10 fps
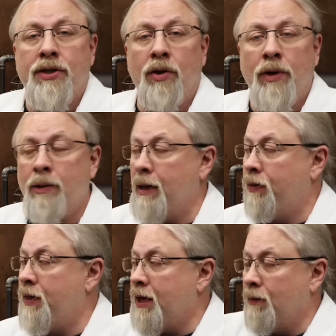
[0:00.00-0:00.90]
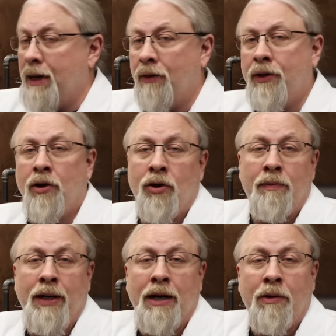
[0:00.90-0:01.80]
So, what do I think about the
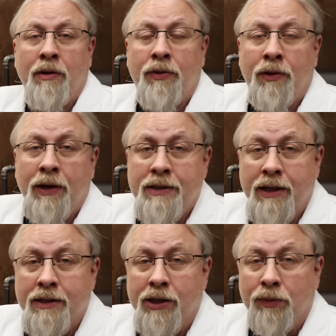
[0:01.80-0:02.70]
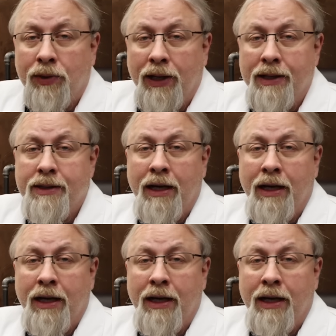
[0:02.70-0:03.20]
Home Power 3600 Plus?